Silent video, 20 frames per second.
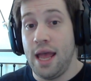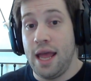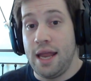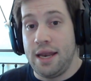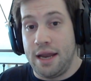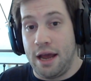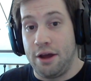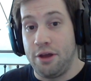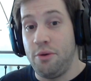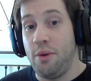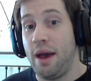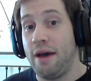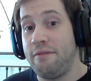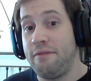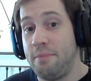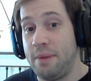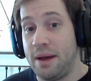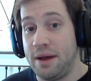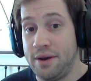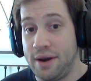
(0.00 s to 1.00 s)
Now you have
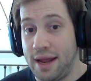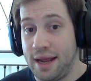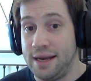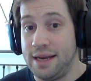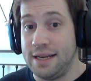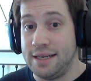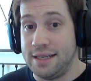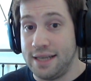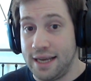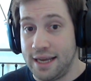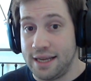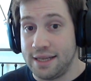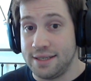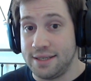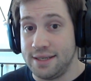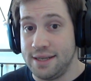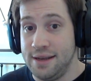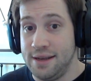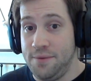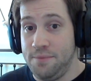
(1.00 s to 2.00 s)
about 90
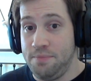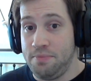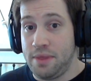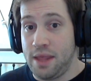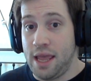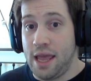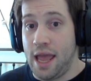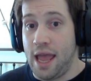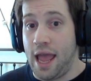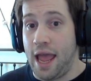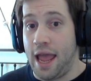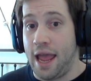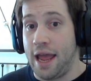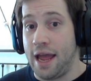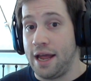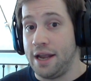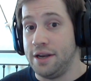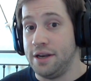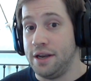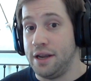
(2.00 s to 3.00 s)
days.
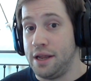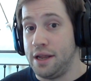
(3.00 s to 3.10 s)
And